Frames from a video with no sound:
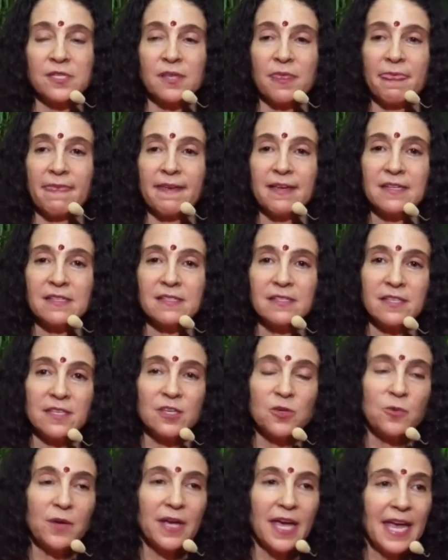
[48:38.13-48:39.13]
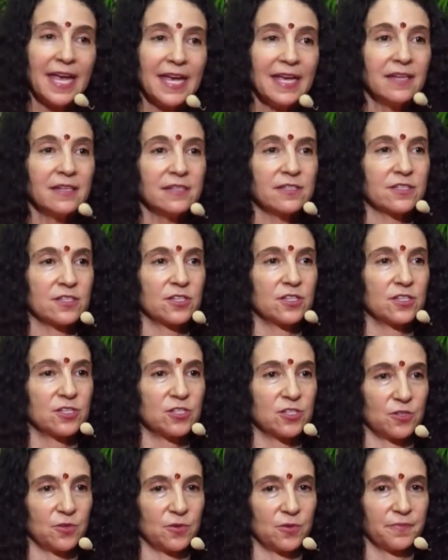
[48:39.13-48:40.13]
to things that you can't
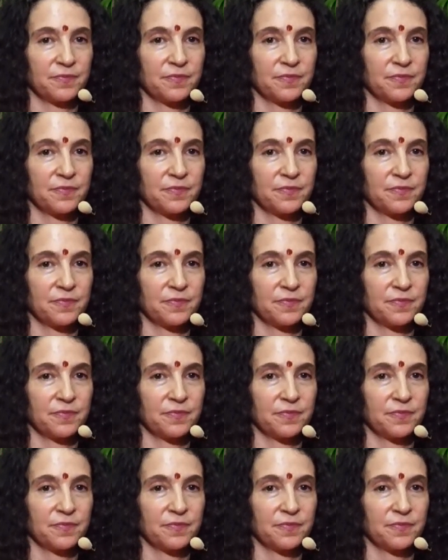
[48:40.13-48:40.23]
do.